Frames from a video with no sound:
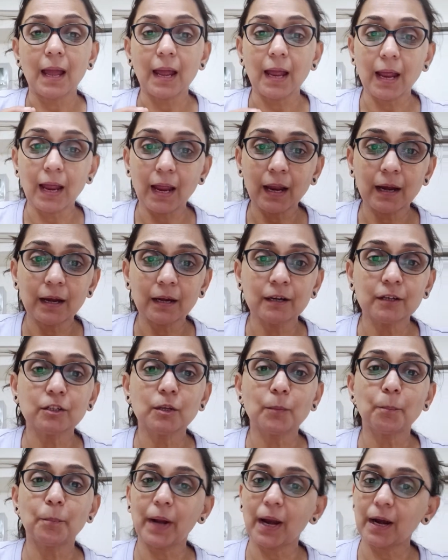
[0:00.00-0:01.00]
And
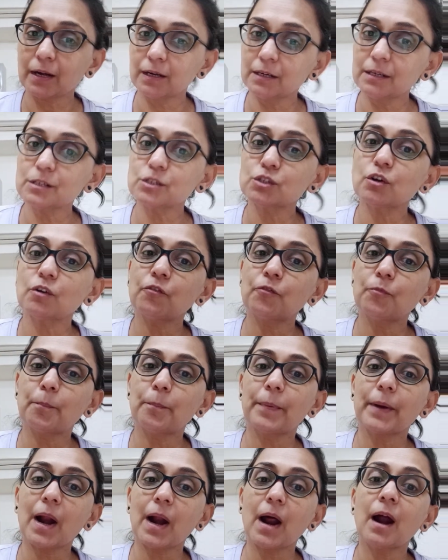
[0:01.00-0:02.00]
the practice of
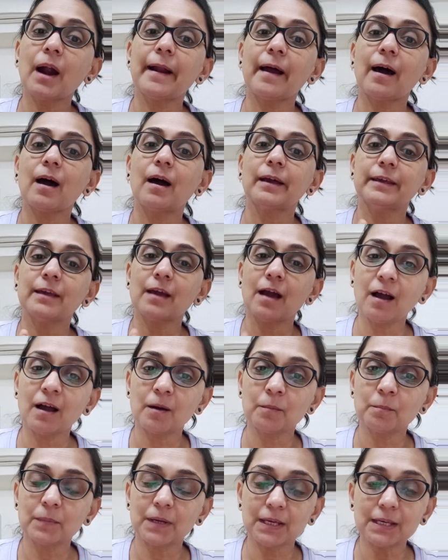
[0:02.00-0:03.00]

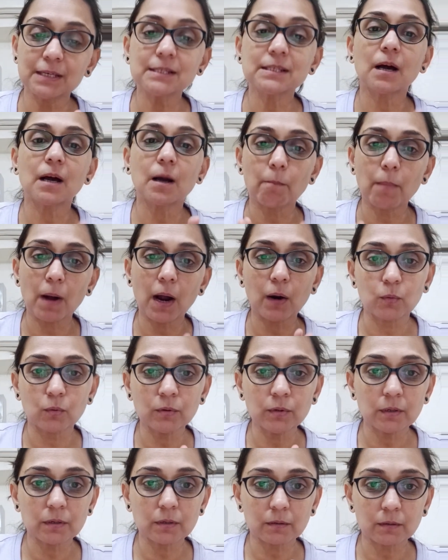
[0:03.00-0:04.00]
pranayama is
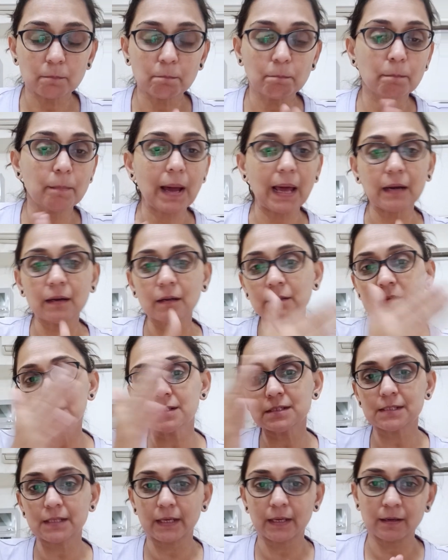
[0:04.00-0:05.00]
about
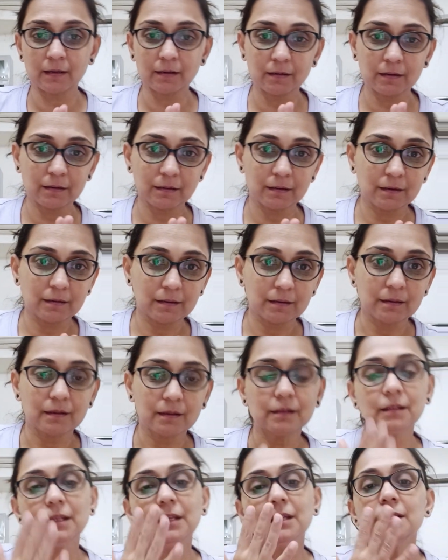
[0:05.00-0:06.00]
balancing
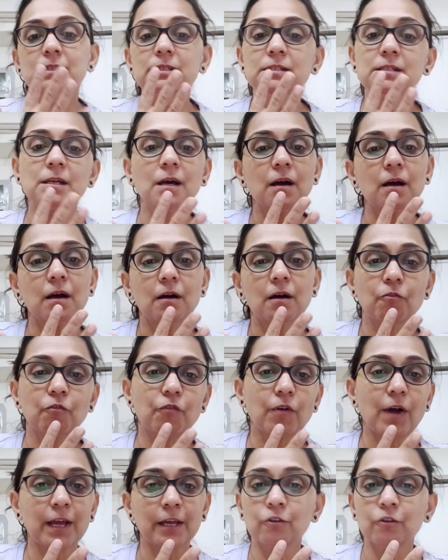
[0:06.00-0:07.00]
these
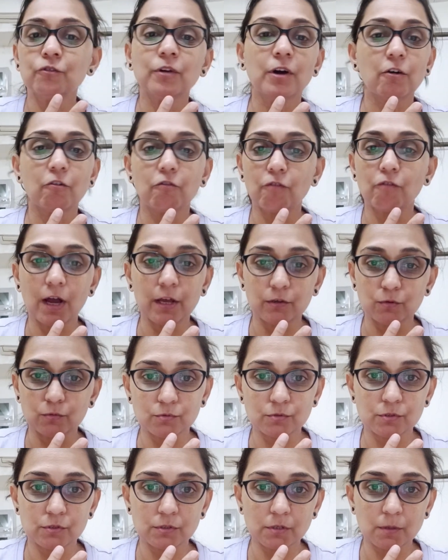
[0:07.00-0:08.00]
five
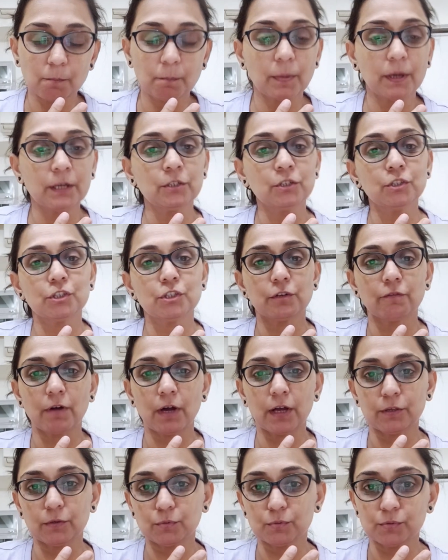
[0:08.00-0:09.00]
vayus, pancha
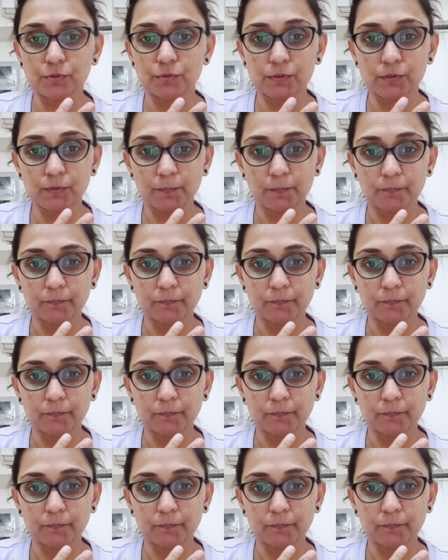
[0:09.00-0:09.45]
vayus,